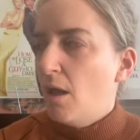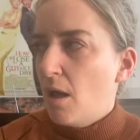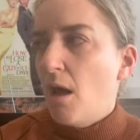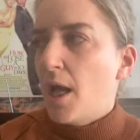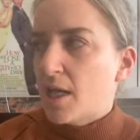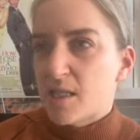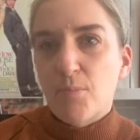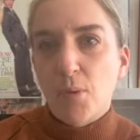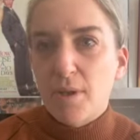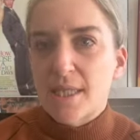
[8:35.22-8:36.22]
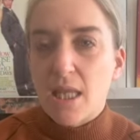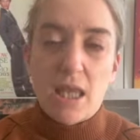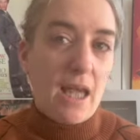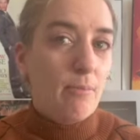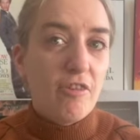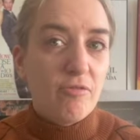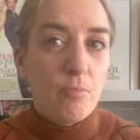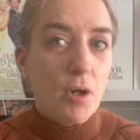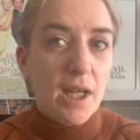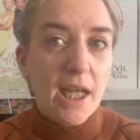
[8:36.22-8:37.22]
explores the theme of
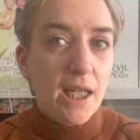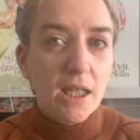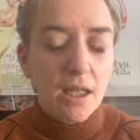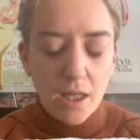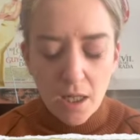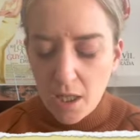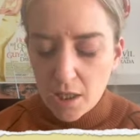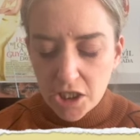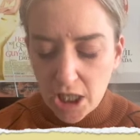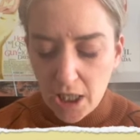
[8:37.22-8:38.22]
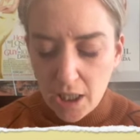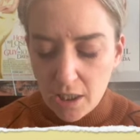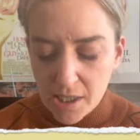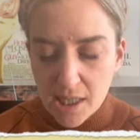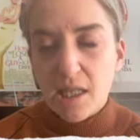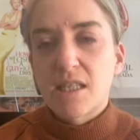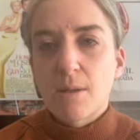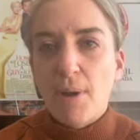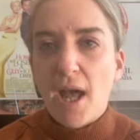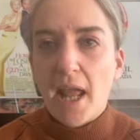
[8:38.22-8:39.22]
bullying. She sings
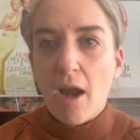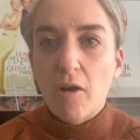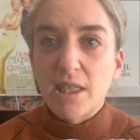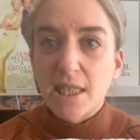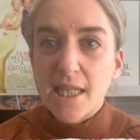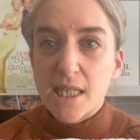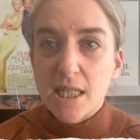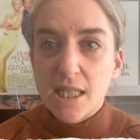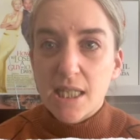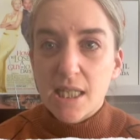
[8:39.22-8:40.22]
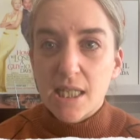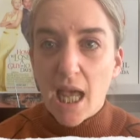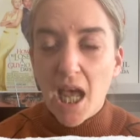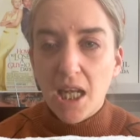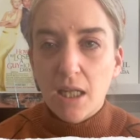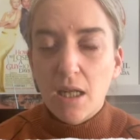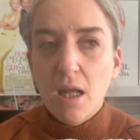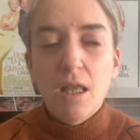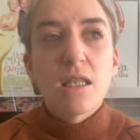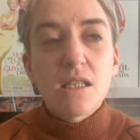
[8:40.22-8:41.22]
about Aaron Dessner's son.
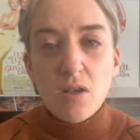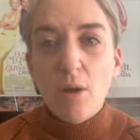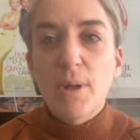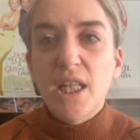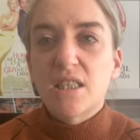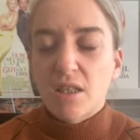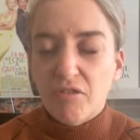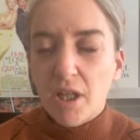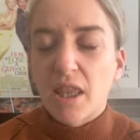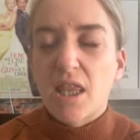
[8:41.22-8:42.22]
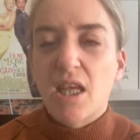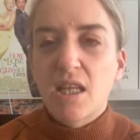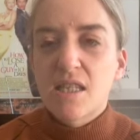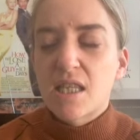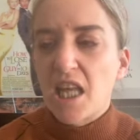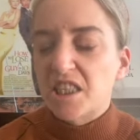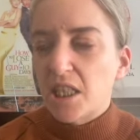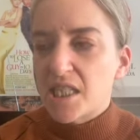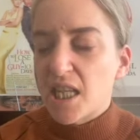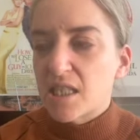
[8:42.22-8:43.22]
There's so many different things that she
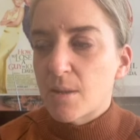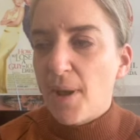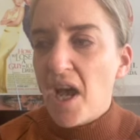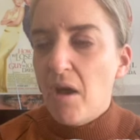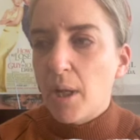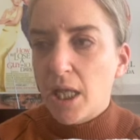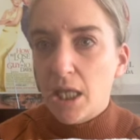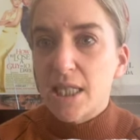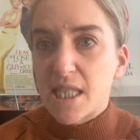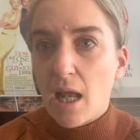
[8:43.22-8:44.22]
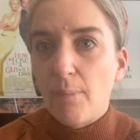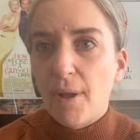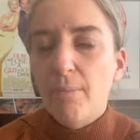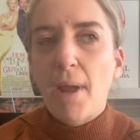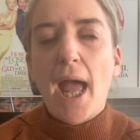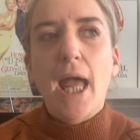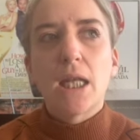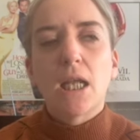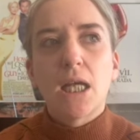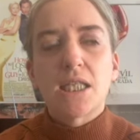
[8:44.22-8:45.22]
sings about in this album,
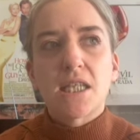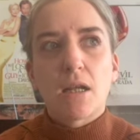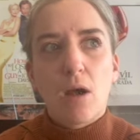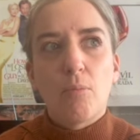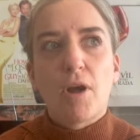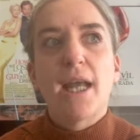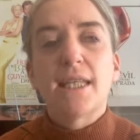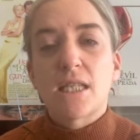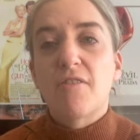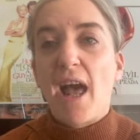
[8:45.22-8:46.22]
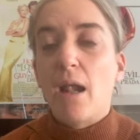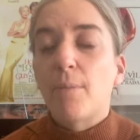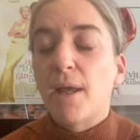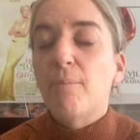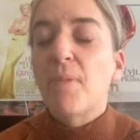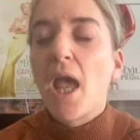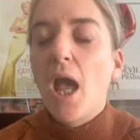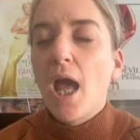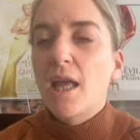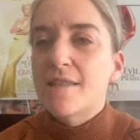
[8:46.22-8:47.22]
and it's a comprehensive album.
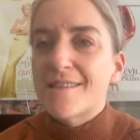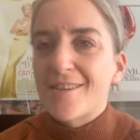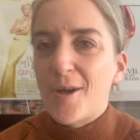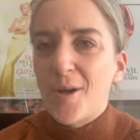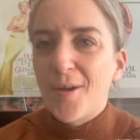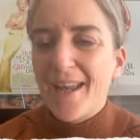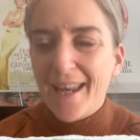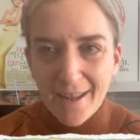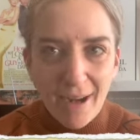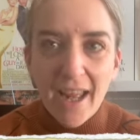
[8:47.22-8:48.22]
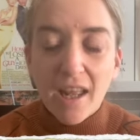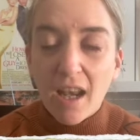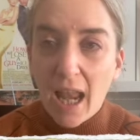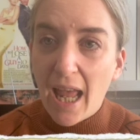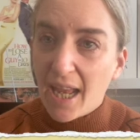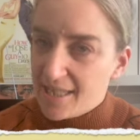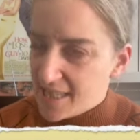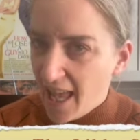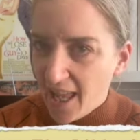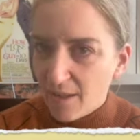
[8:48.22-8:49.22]
And so anyway, like I
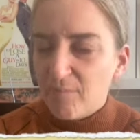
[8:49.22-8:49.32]
say,